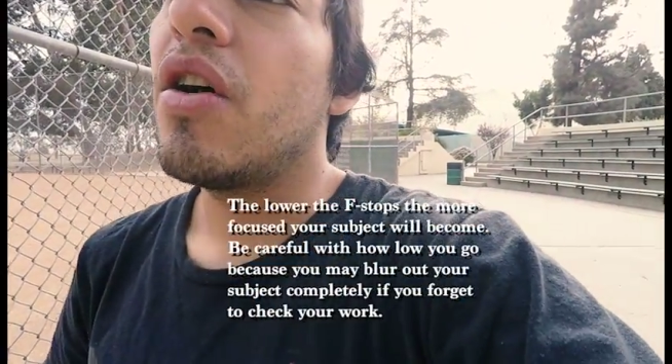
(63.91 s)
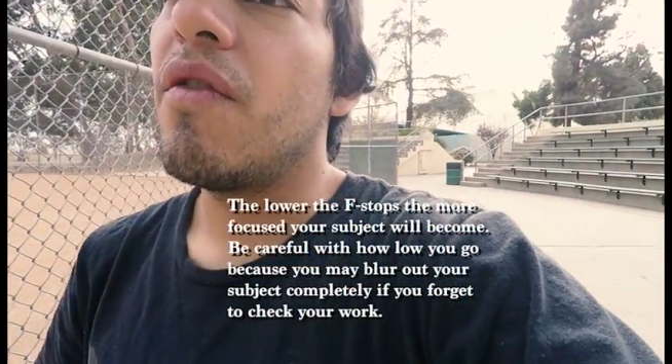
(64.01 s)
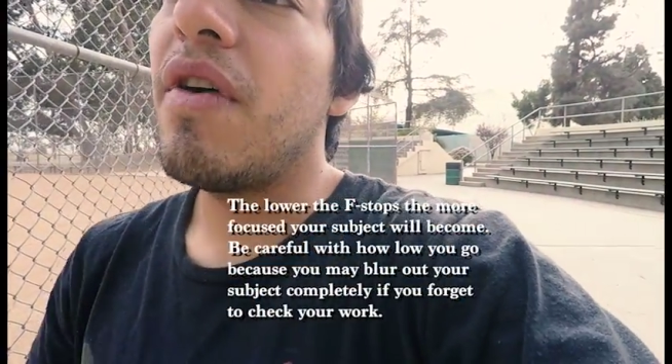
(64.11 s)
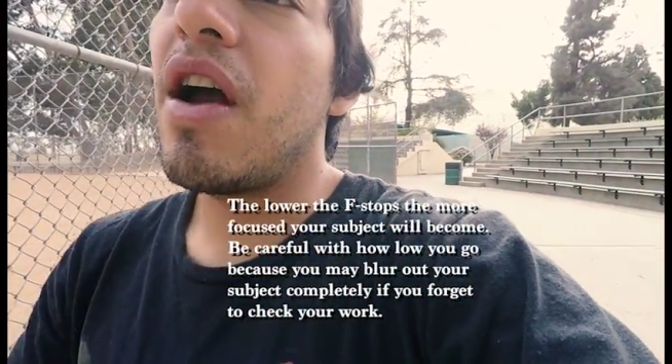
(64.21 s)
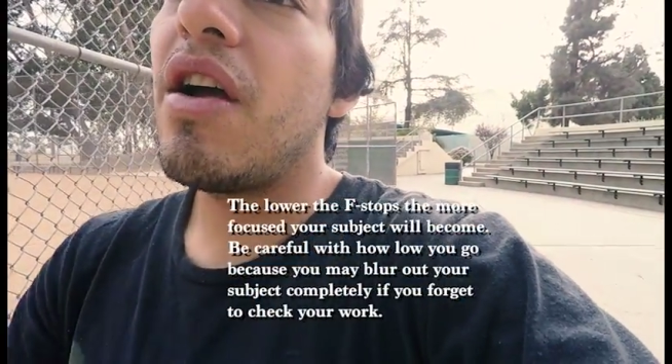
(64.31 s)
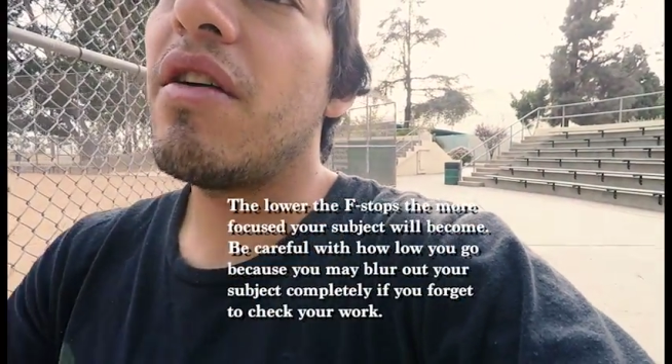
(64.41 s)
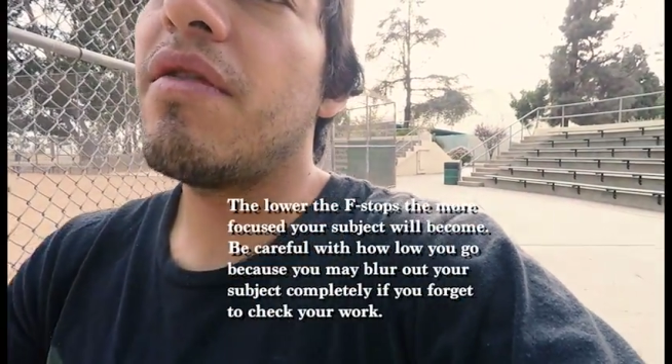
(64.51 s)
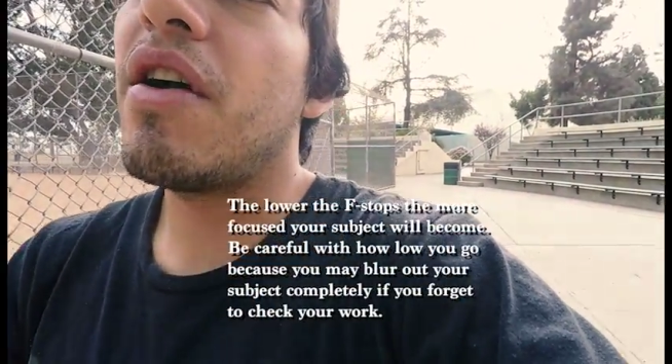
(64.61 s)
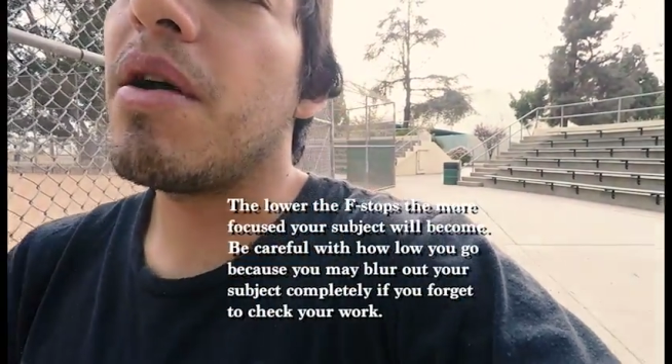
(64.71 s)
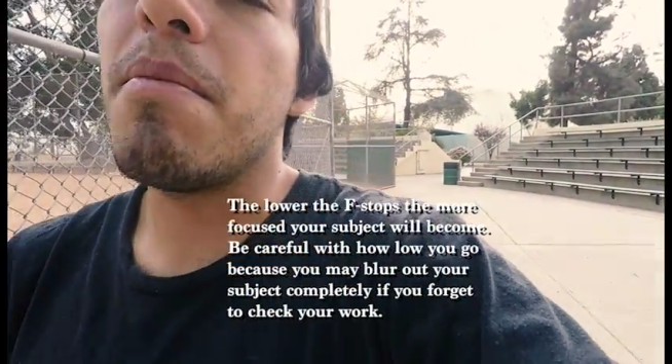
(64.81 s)

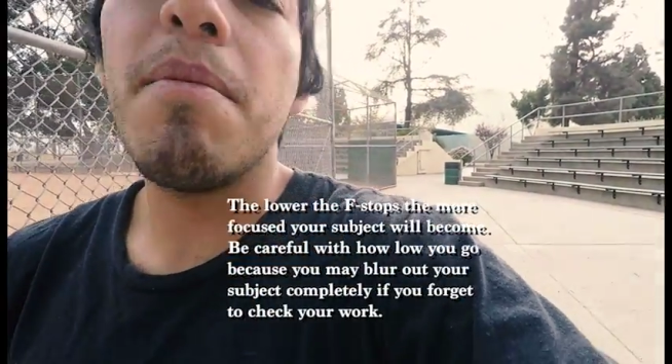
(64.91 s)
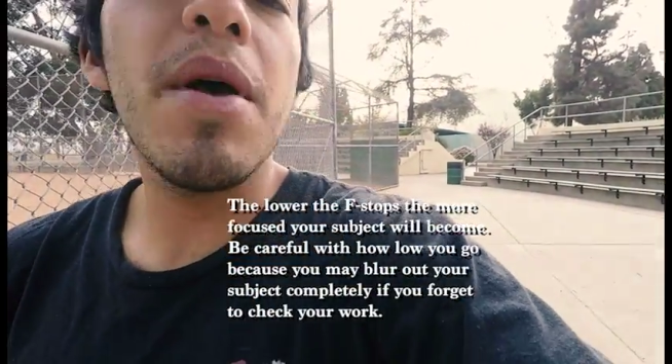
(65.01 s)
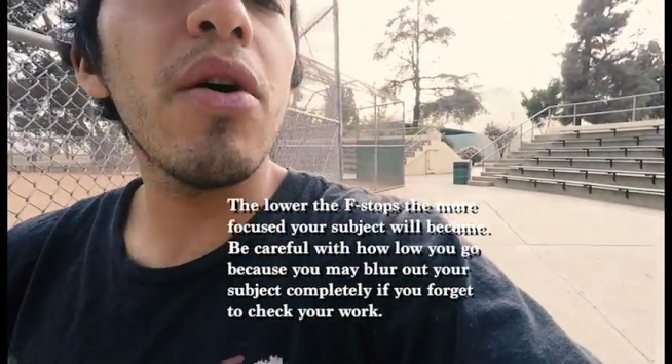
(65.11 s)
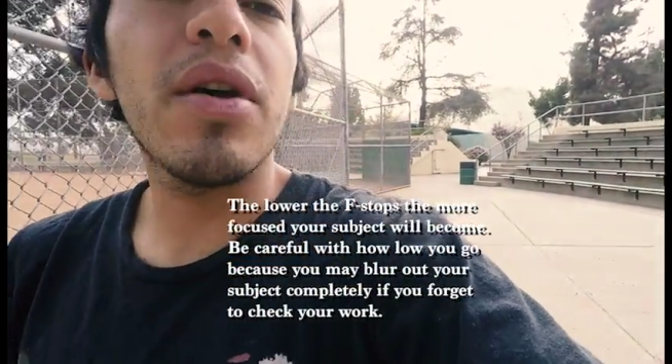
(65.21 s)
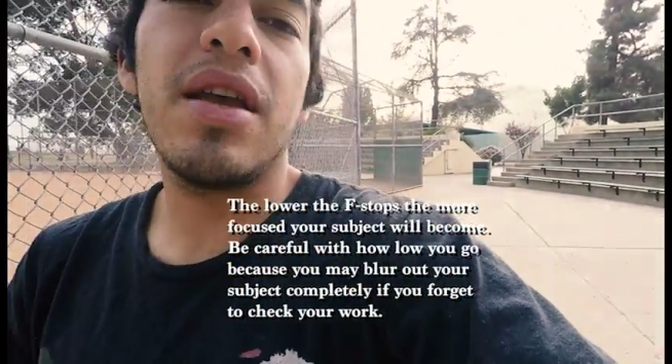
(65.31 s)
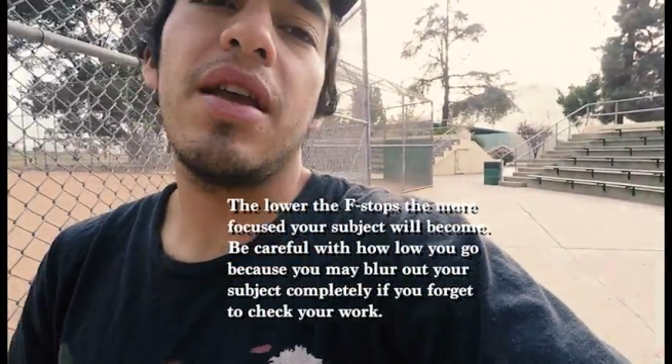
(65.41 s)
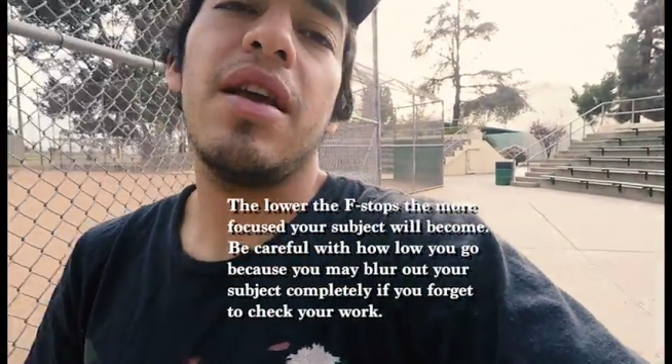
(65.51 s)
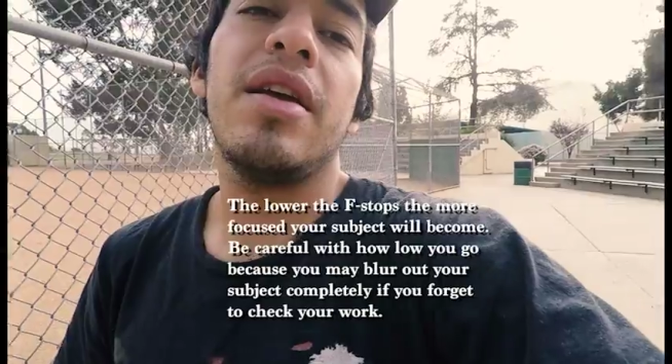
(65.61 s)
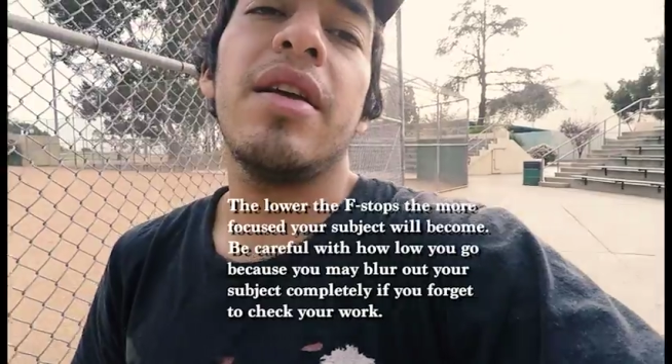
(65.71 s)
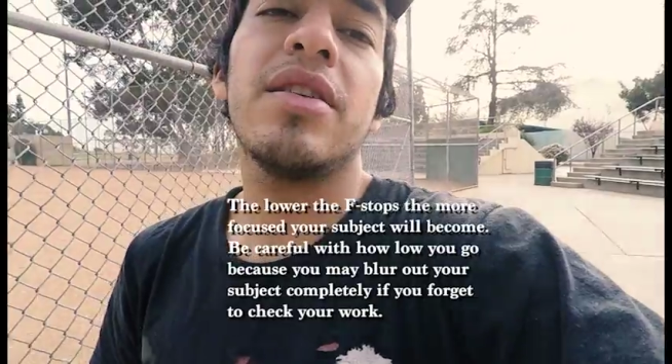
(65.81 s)
very milky